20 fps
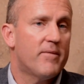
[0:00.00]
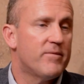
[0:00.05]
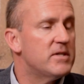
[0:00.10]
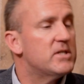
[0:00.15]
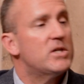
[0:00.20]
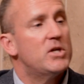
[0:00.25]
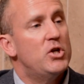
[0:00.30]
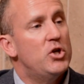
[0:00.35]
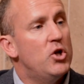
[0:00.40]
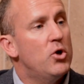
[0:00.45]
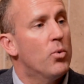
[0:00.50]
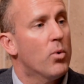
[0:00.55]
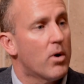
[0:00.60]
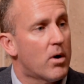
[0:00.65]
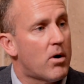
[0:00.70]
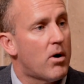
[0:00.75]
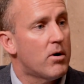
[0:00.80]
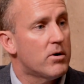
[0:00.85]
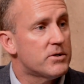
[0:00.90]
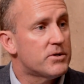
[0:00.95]
obviously newer
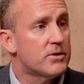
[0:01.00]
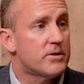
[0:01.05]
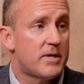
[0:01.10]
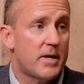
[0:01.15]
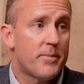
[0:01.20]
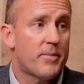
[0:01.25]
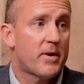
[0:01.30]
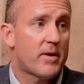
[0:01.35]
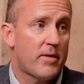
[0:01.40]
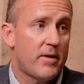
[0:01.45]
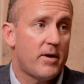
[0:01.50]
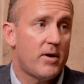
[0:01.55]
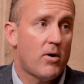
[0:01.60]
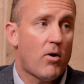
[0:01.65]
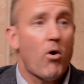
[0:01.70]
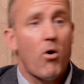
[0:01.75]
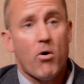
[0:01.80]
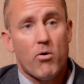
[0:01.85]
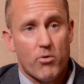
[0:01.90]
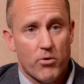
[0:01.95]
cars are typically
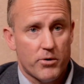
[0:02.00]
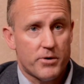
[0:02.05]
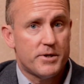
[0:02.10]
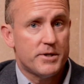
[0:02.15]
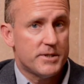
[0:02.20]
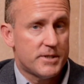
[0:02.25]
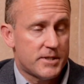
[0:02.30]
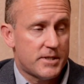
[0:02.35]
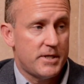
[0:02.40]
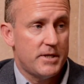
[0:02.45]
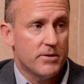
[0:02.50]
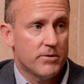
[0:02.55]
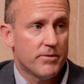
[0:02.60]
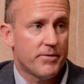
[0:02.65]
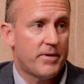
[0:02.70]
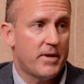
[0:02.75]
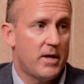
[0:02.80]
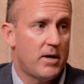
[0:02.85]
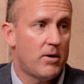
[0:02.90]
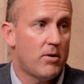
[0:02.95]
harder to steal
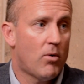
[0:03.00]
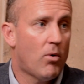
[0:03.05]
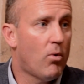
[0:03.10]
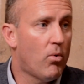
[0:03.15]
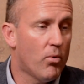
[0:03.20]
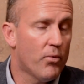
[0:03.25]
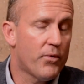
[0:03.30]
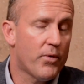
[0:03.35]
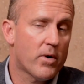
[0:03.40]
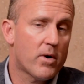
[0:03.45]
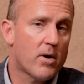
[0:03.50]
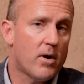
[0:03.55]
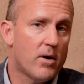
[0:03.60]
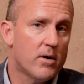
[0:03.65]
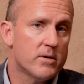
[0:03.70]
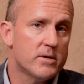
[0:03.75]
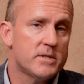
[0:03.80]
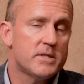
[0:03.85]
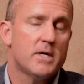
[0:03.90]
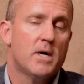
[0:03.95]
than older
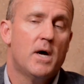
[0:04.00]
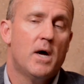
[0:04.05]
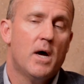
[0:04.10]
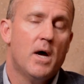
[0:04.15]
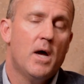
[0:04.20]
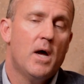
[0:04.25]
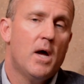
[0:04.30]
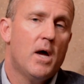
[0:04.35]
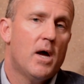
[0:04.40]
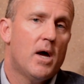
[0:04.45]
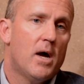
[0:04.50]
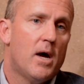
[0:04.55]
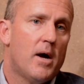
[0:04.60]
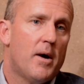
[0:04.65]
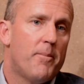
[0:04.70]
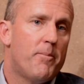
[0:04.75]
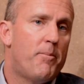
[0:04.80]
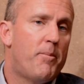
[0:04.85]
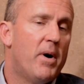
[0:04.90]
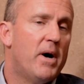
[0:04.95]
cars.
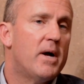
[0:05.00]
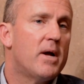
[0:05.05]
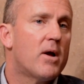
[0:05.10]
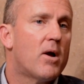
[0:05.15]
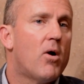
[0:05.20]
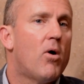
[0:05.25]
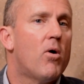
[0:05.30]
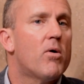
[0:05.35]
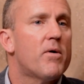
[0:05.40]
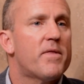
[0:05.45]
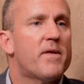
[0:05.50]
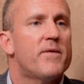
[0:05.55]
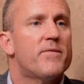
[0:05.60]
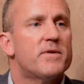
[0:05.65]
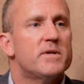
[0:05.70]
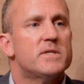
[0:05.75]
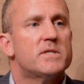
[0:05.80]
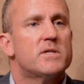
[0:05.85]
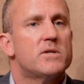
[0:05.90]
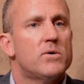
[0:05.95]
But car
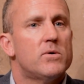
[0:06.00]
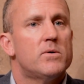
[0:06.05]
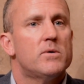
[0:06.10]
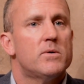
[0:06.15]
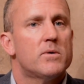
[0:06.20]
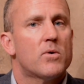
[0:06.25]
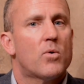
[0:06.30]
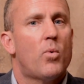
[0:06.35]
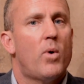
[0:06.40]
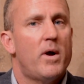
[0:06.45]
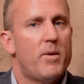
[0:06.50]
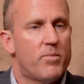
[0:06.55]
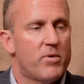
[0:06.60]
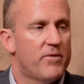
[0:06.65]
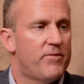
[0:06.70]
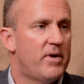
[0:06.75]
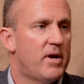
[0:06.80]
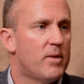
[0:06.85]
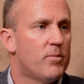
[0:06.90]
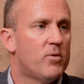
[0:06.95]
theft is still quite
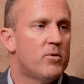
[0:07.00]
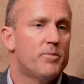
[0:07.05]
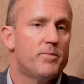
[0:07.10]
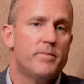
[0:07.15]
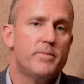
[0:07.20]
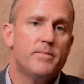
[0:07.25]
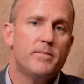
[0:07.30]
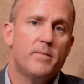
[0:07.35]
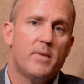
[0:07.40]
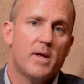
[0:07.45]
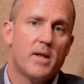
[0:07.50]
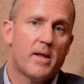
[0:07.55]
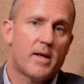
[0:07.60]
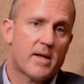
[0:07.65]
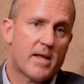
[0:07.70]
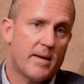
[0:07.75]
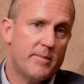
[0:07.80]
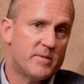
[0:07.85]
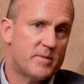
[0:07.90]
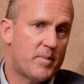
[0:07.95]
preventable. A lot
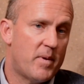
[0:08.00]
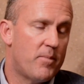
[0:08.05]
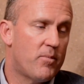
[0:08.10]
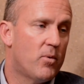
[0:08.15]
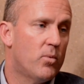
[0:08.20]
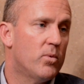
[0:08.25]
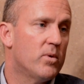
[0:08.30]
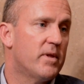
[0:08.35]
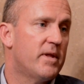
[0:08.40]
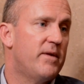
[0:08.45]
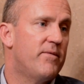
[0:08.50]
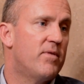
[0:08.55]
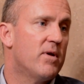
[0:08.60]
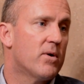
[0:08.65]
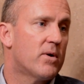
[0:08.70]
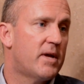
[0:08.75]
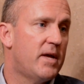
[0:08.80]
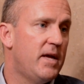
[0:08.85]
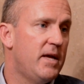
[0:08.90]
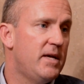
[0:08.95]
of times people will leave
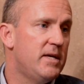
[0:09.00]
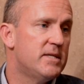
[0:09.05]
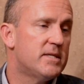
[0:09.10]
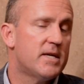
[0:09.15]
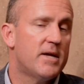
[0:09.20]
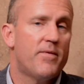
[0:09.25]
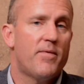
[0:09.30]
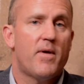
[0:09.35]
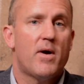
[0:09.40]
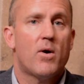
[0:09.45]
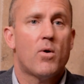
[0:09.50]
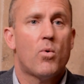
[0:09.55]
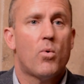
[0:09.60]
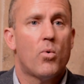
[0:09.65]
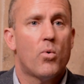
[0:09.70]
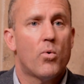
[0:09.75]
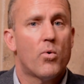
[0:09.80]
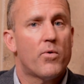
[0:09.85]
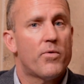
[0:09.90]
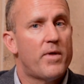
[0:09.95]
their keys in there,
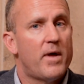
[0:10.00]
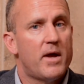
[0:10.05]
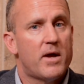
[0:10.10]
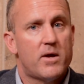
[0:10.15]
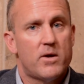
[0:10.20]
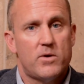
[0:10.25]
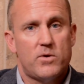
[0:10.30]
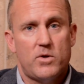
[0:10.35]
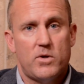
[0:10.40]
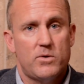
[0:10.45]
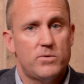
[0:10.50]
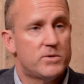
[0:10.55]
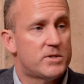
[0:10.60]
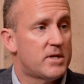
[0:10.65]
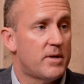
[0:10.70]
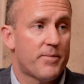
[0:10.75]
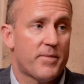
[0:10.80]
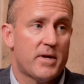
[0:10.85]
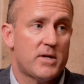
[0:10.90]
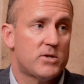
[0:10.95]
or they could do
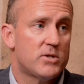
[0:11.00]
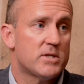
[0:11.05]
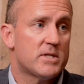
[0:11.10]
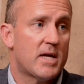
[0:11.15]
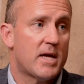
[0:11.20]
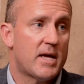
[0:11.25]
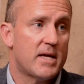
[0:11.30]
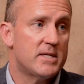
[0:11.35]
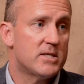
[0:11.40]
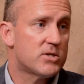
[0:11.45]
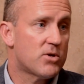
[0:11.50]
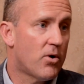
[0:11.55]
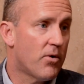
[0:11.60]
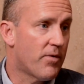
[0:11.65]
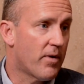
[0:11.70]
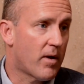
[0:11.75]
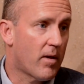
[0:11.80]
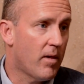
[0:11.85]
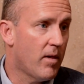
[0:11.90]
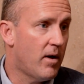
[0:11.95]
something just like install
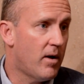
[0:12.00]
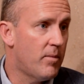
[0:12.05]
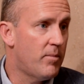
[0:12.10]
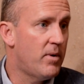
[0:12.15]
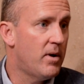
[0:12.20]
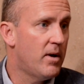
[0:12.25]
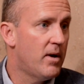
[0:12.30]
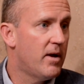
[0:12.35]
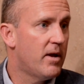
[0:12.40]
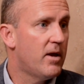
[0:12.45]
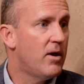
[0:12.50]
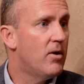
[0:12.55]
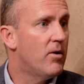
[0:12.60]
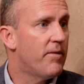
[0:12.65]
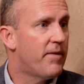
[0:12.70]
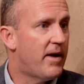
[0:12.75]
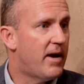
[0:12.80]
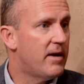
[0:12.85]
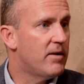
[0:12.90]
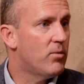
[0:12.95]
the club,
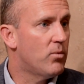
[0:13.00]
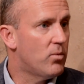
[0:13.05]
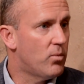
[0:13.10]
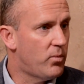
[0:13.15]
that